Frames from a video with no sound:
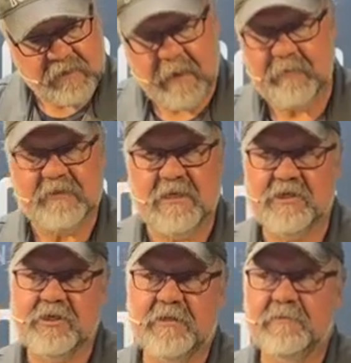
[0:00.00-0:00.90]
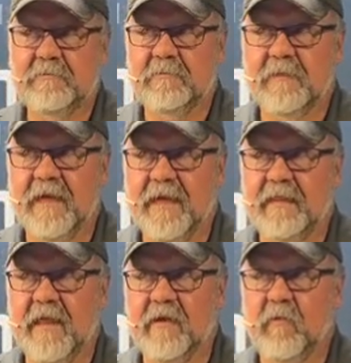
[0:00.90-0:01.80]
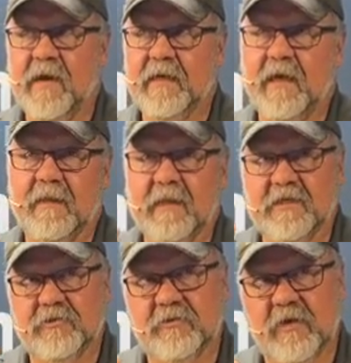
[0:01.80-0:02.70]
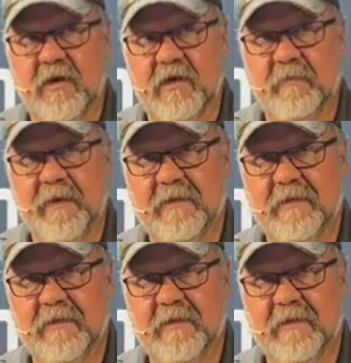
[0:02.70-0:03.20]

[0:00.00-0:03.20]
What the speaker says: Competition, again, lightweight, unless you're talking